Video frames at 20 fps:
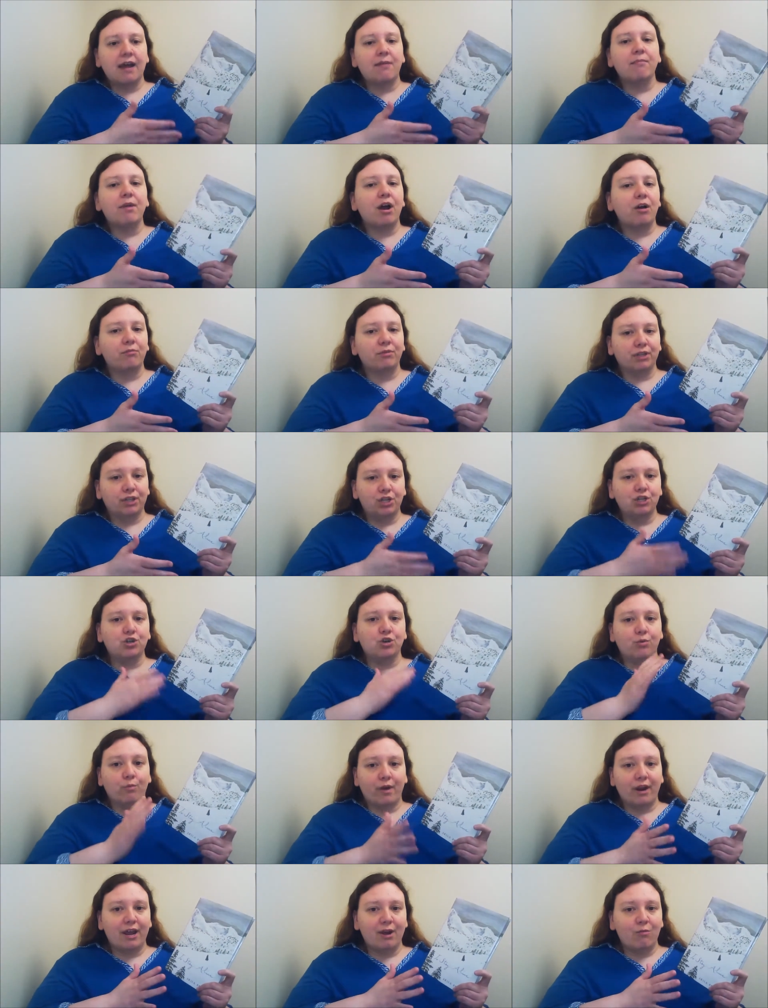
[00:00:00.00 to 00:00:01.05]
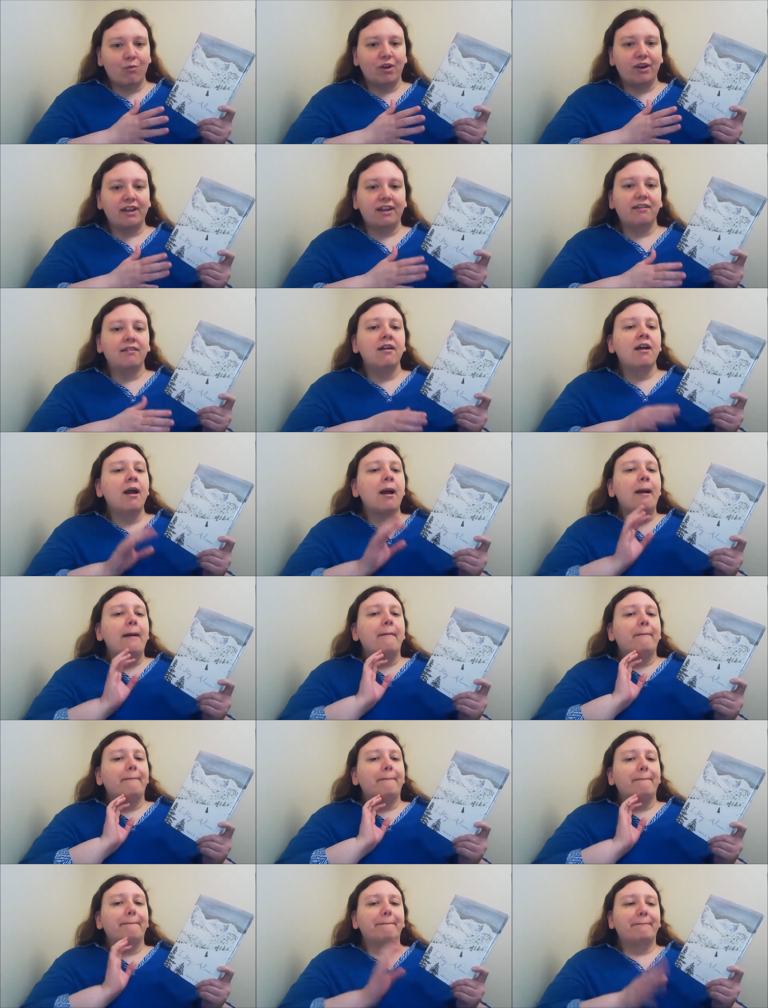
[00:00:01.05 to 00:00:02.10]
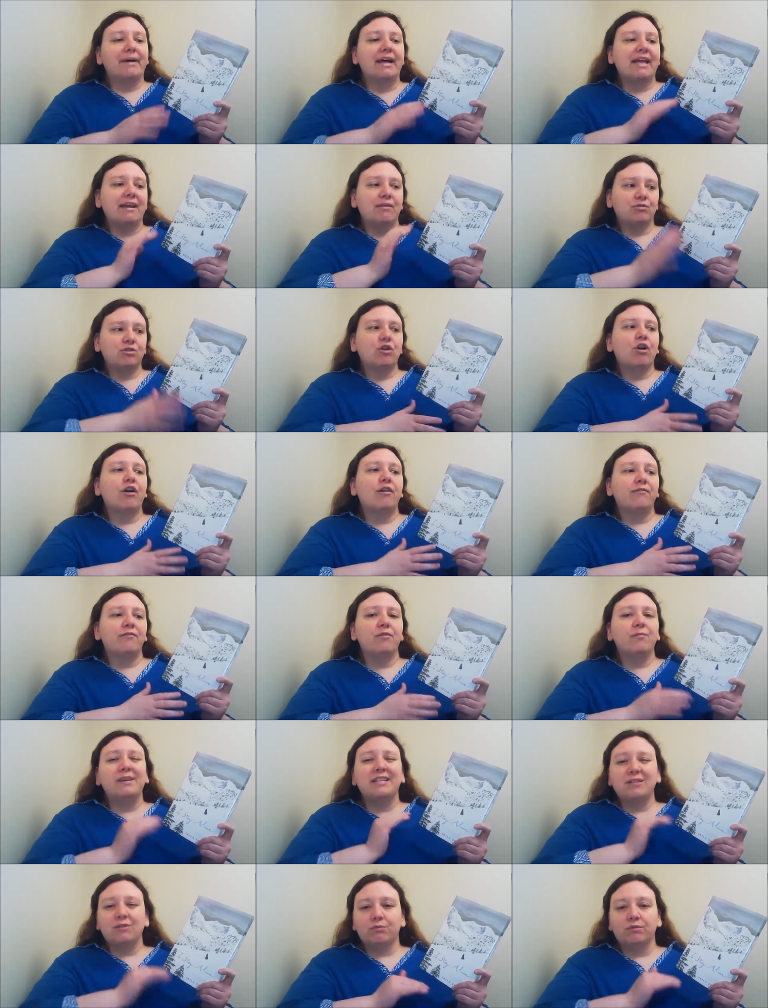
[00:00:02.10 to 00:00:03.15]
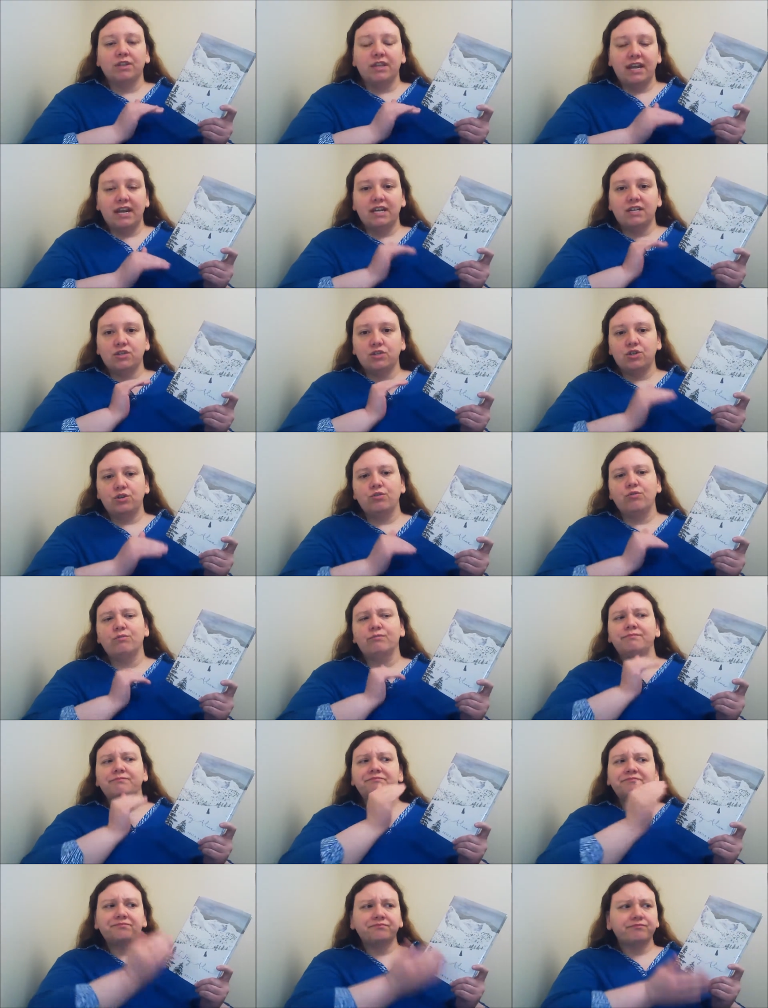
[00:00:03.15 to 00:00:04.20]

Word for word: I'm not really sure what I wanted, but it was hard for me to relate to